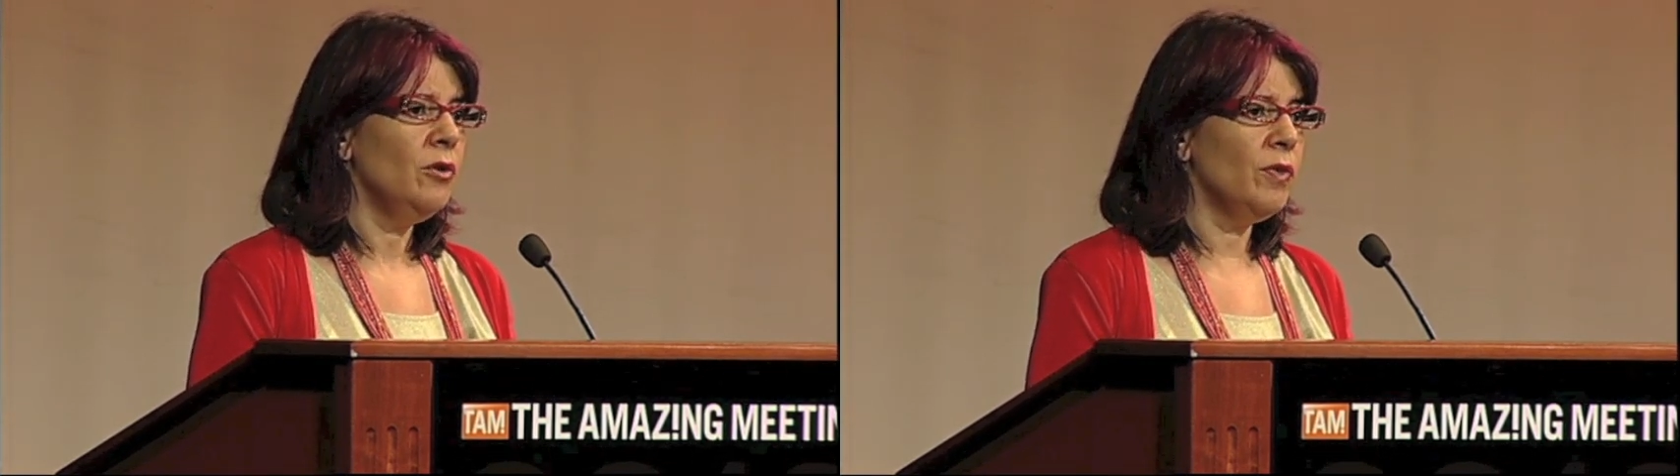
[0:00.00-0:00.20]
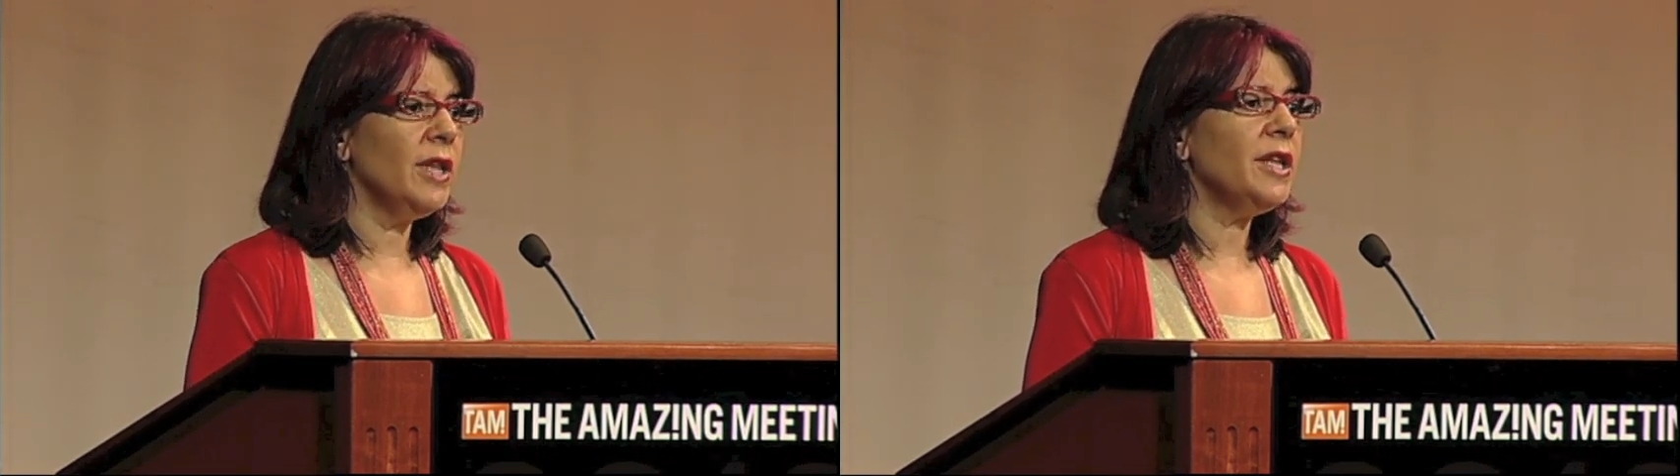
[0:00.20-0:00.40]

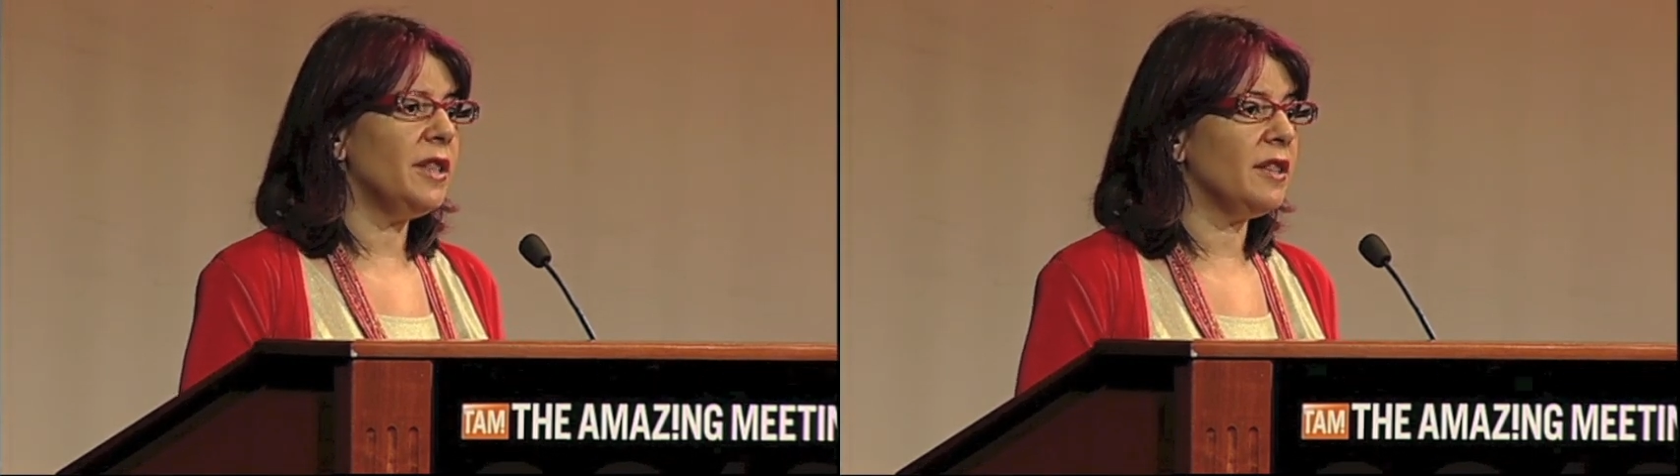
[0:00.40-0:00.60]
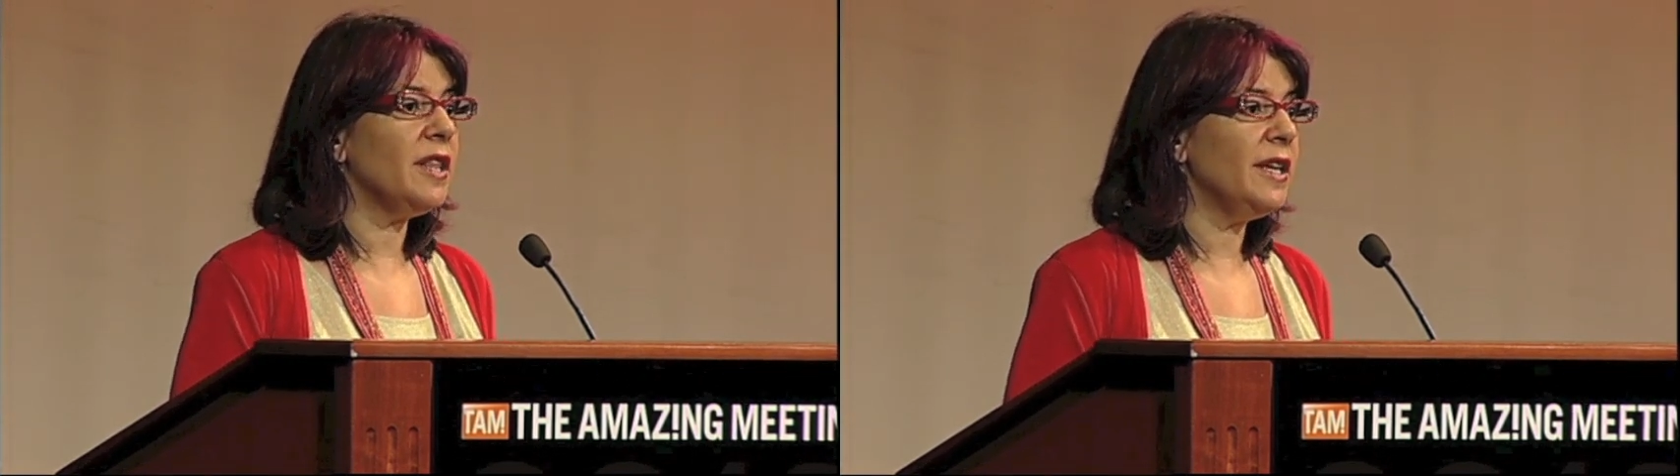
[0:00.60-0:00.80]
really
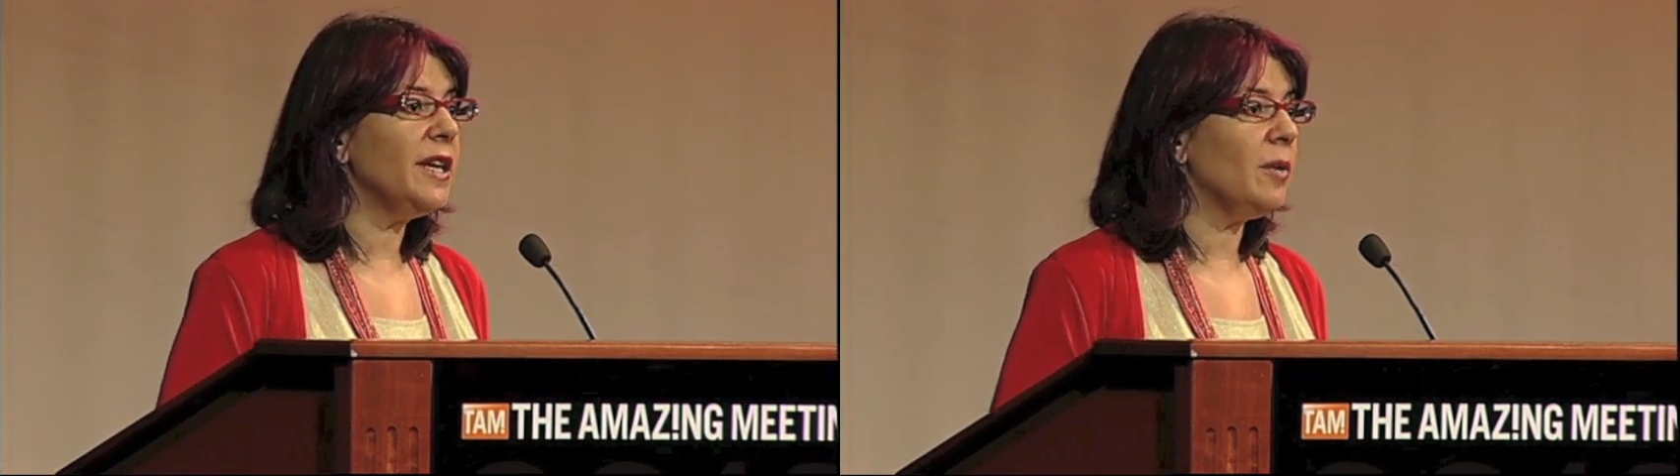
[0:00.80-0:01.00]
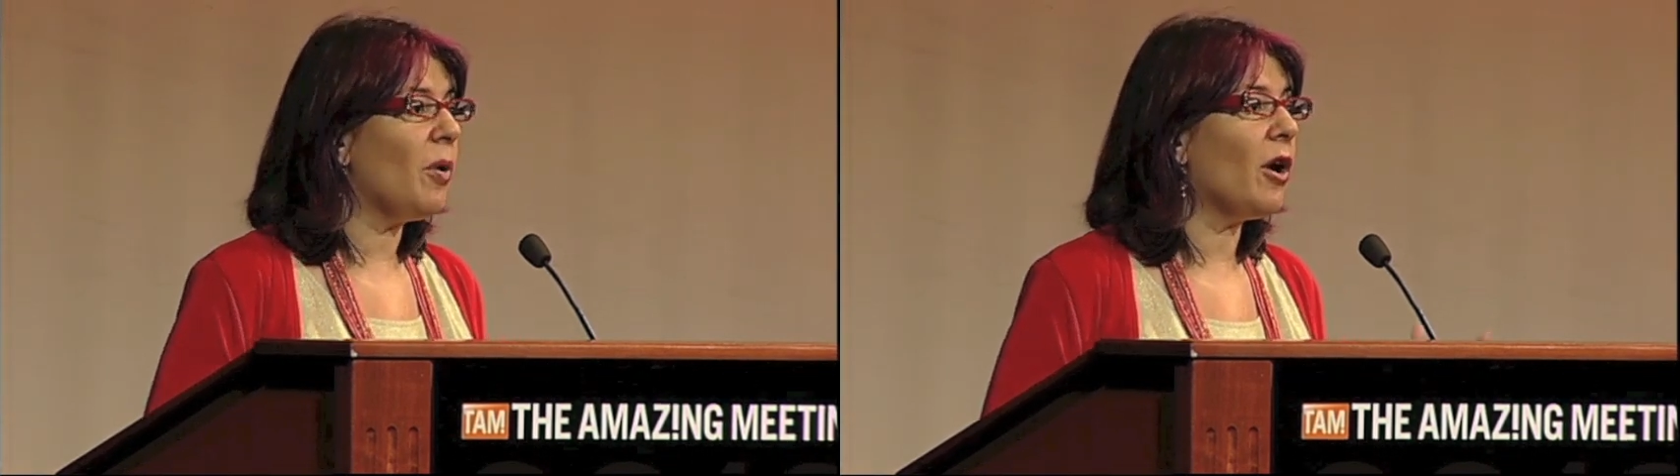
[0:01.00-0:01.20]
the
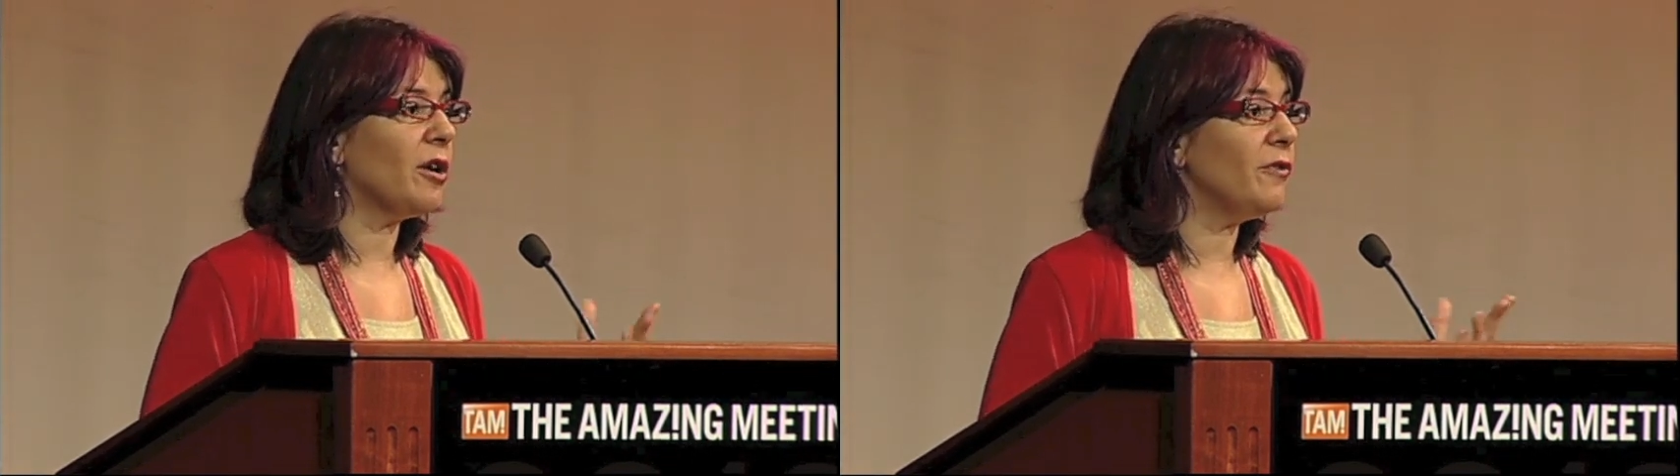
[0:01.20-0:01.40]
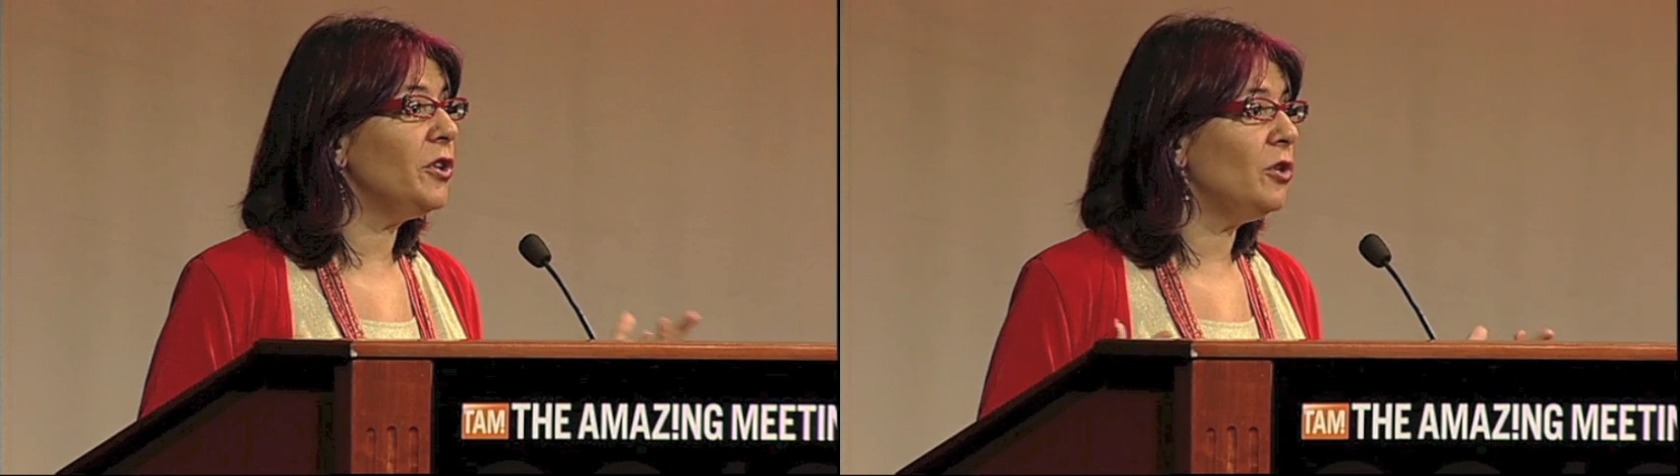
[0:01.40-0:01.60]
thinking part
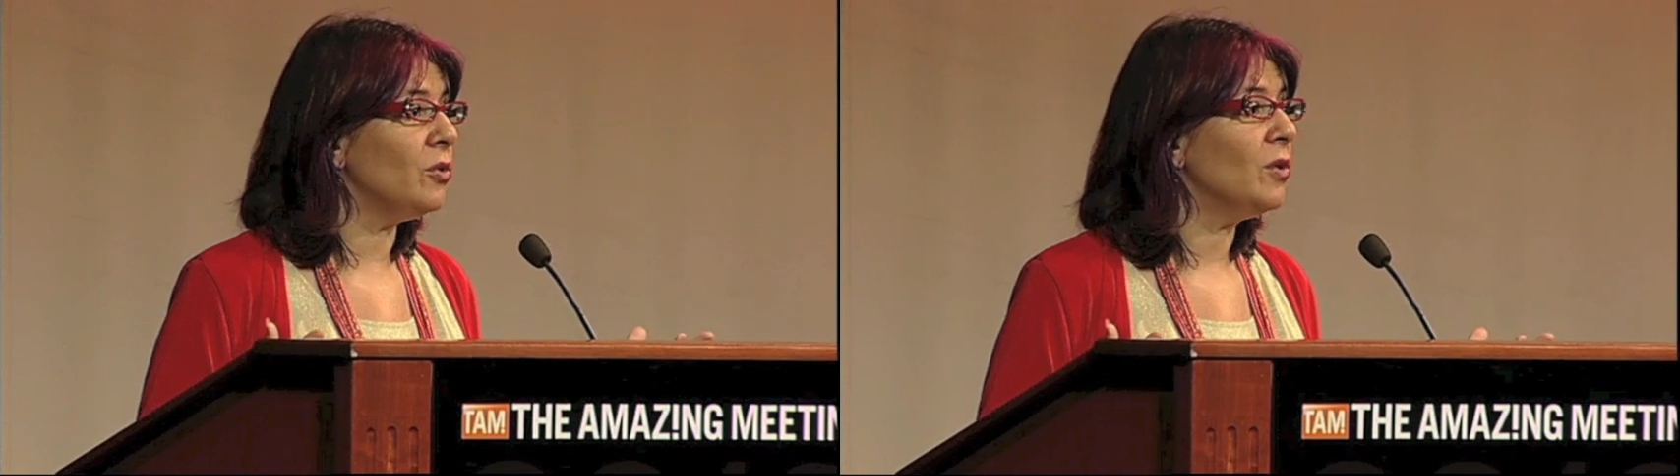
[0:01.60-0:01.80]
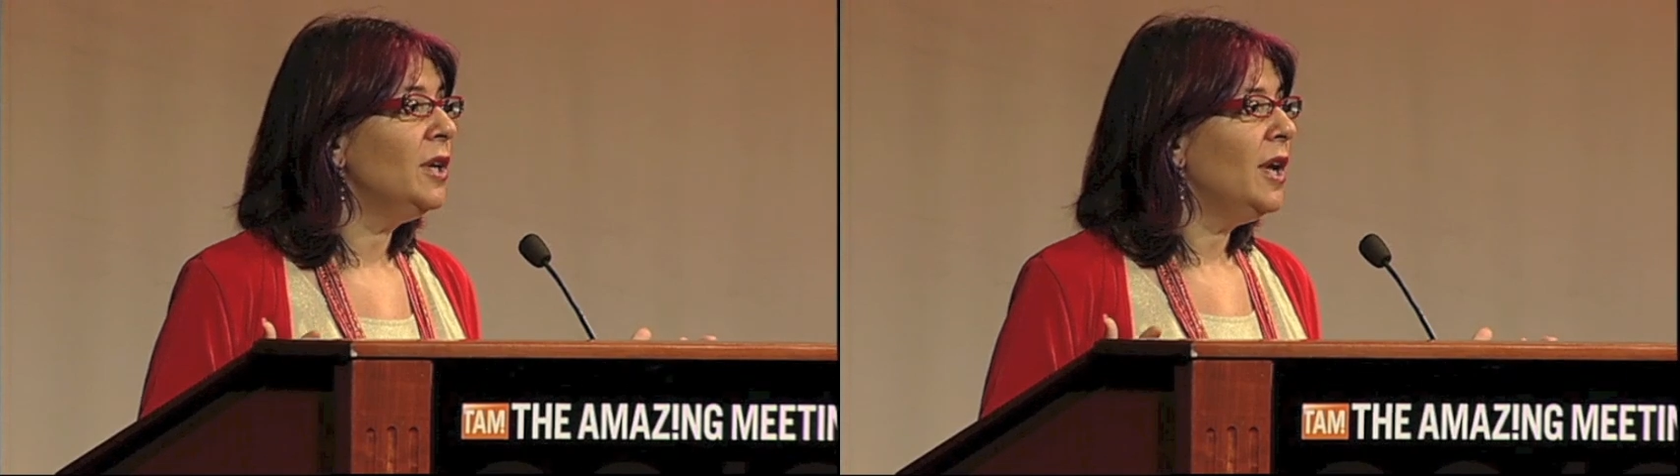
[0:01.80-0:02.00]
of you.